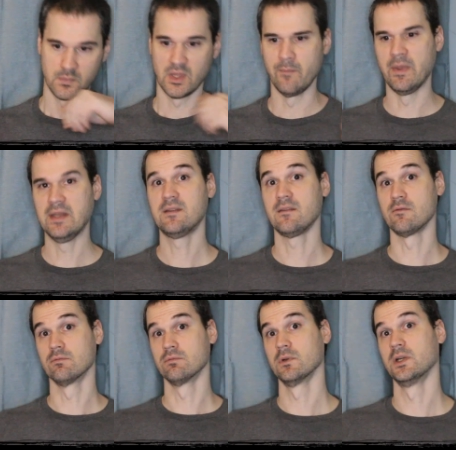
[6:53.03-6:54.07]
The mint is
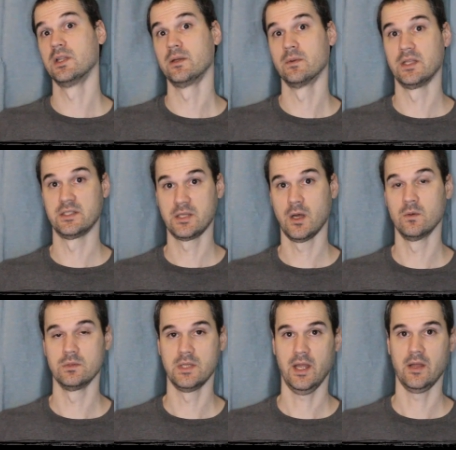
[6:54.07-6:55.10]
really, really
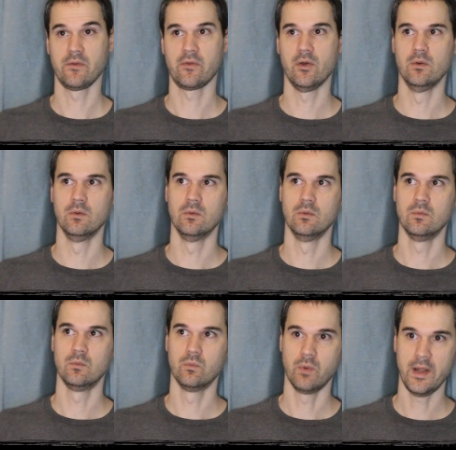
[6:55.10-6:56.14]
toned down. So
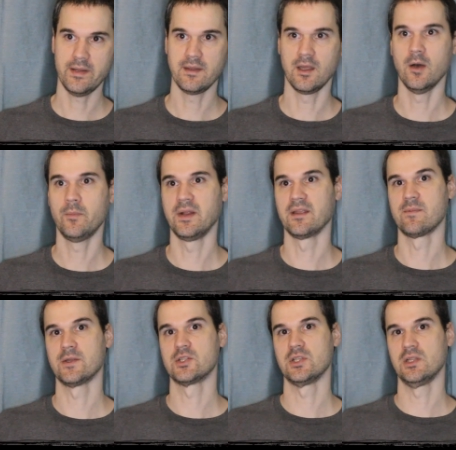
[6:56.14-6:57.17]
right in the opening
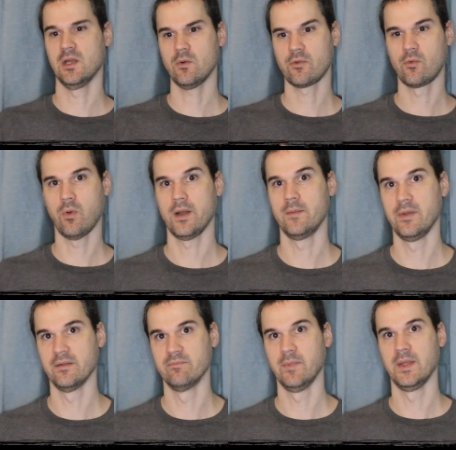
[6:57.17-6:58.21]
especially, there was quite a bit
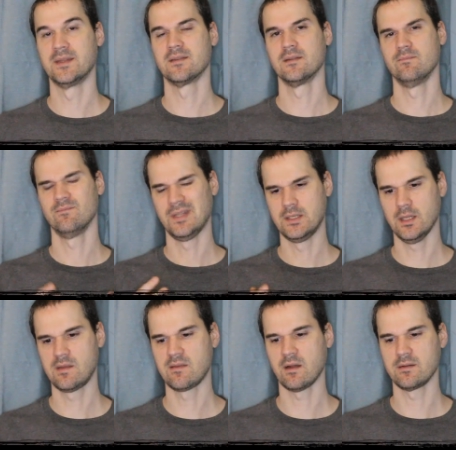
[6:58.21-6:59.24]
of mint. It did
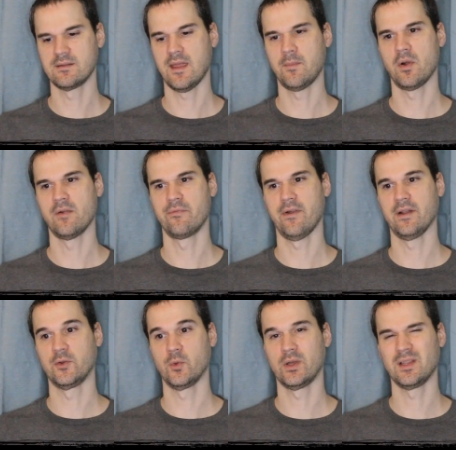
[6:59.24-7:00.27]
start to taper off fairly
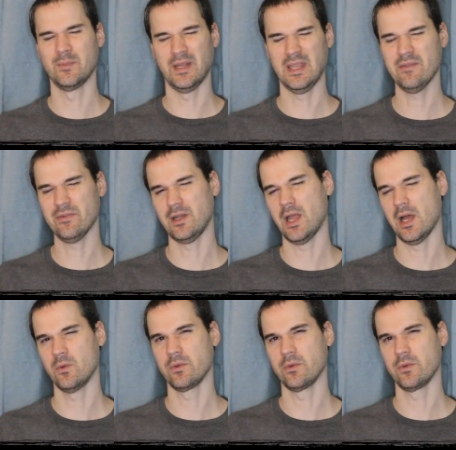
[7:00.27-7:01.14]
quickly, but even now,